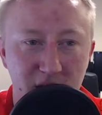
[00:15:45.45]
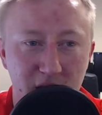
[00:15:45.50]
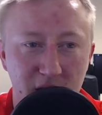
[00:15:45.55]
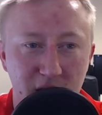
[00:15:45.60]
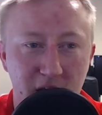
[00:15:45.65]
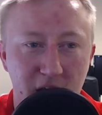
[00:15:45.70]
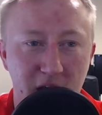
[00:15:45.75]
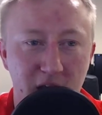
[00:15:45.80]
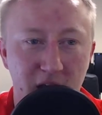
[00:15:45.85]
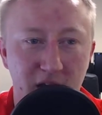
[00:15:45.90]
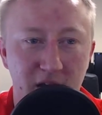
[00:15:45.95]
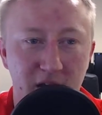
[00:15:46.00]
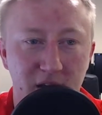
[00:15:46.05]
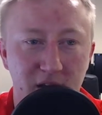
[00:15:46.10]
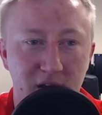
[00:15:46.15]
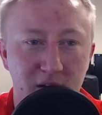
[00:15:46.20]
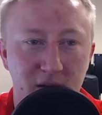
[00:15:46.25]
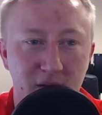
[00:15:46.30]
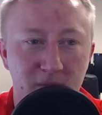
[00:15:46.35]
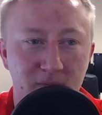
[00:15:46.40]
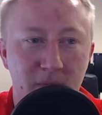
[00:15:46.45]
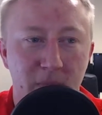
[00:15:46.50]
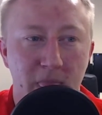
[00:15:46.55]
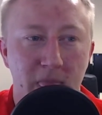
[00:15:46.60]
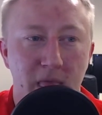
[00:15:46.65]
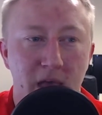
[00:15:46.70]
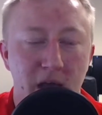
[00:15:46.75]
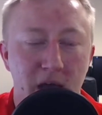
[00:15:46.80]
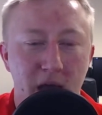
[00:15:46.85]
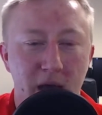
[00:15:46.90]
and
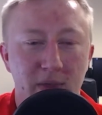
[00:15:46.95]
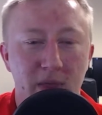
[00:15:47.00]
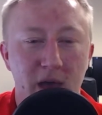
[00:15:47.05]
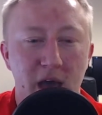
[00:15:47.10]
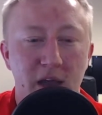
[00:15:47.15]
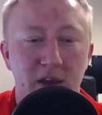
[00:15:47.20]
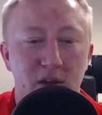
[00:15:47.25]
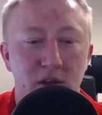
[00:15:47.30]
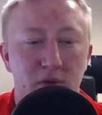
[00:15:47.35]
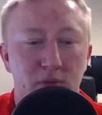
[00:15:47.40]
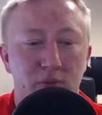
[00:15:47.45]
then